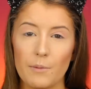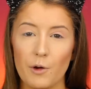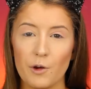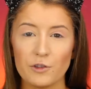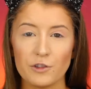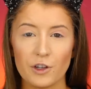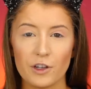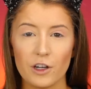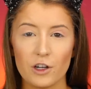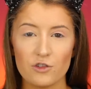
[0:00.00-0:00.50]
I'm
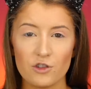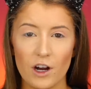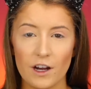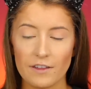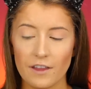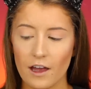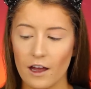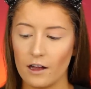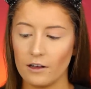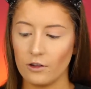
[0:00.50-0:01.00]
also going to
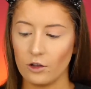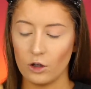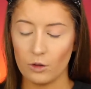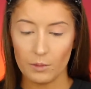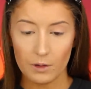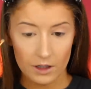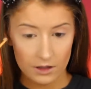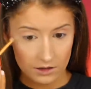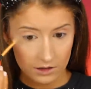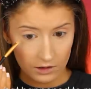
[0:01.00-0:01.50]
drag that a little
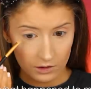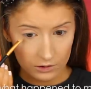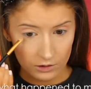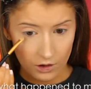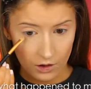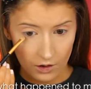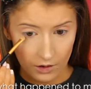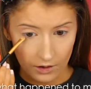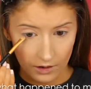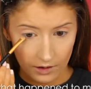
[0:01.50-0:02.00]
bit
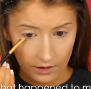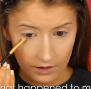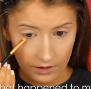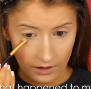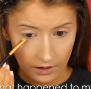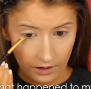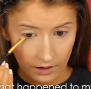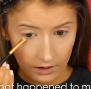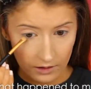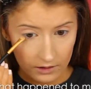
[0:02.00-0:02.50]
along
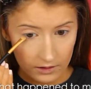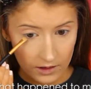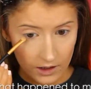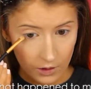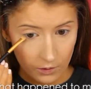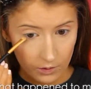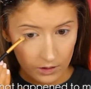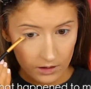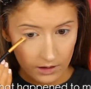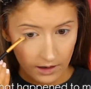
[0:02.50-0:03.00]
the
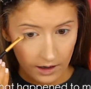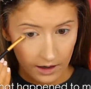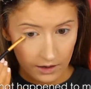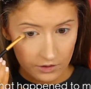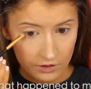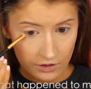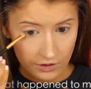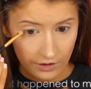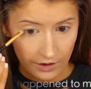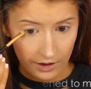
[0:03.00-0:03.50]
lower
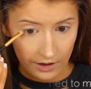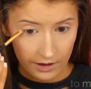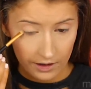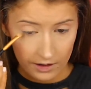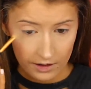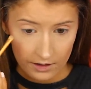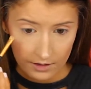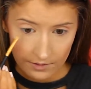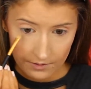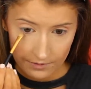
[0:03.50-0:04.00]
lash
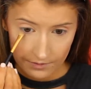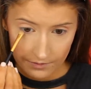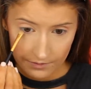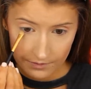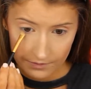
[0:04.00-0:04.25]
line.